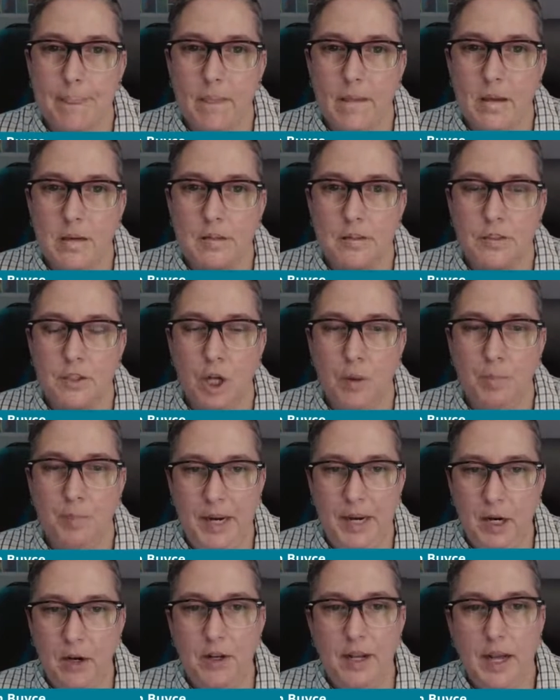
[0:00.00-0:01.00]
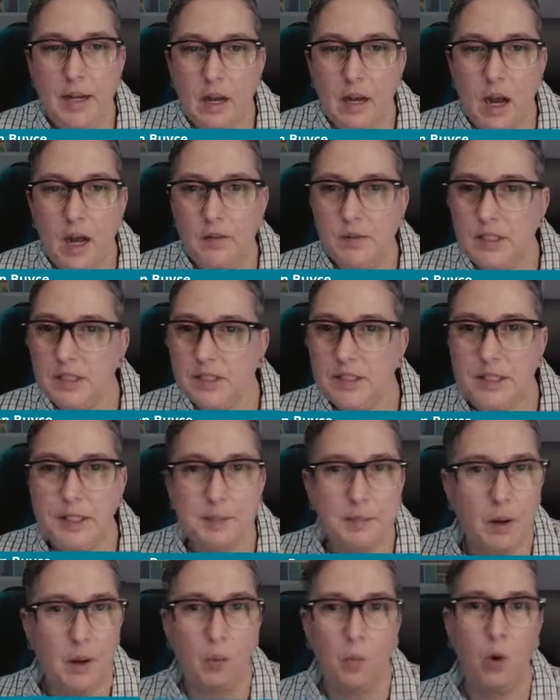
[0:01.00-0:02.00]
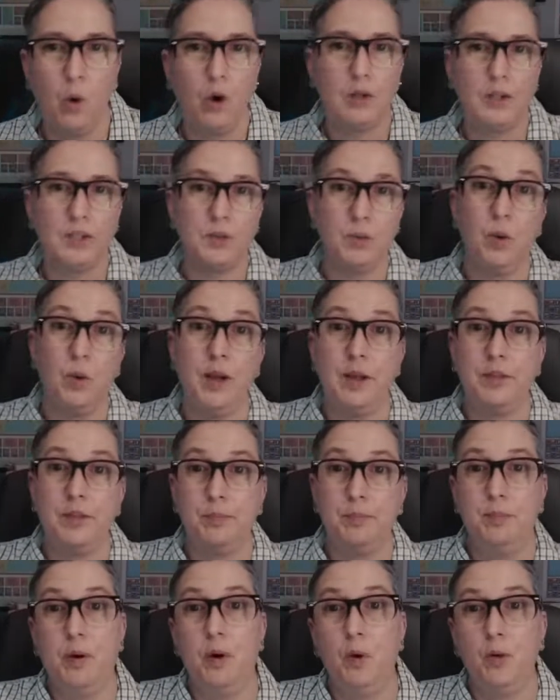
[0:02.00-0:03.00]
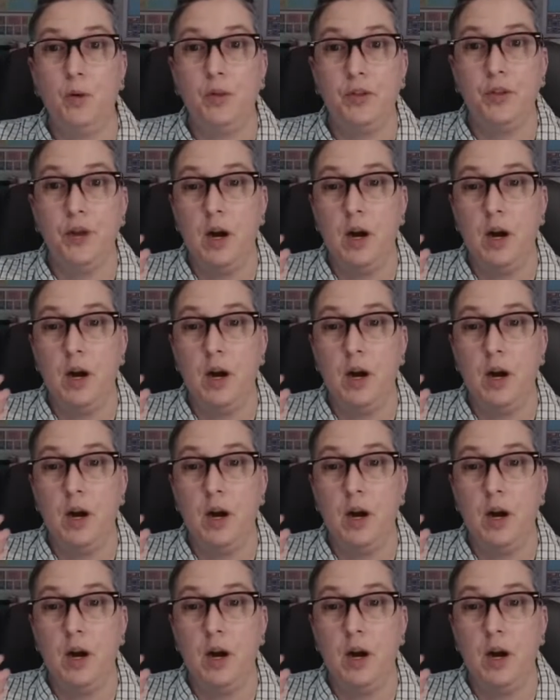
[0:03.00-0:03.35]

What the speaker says: so Pear Deck obviously works with both